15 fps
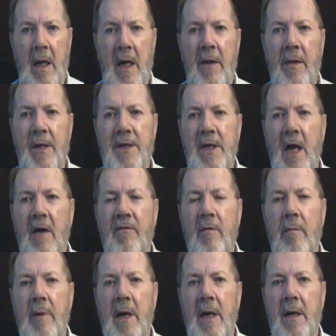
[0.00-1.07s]
In this
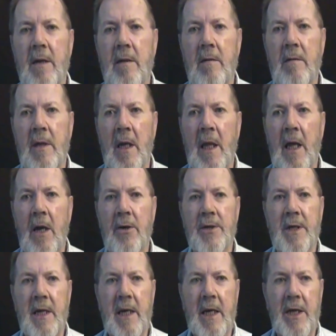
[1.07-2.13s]
alphabet, the
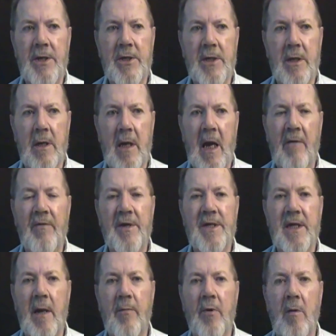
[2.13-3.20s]
letters each have a
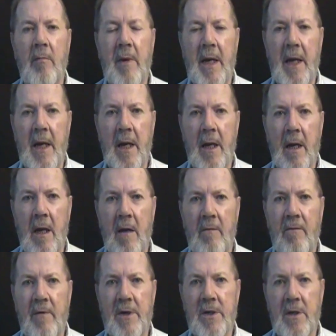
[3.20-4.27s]
separate meaning
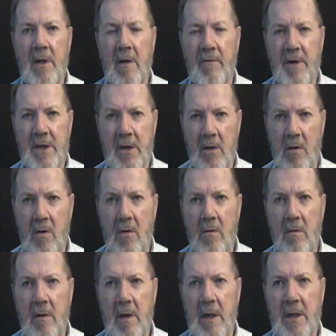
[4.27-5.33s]
of its own.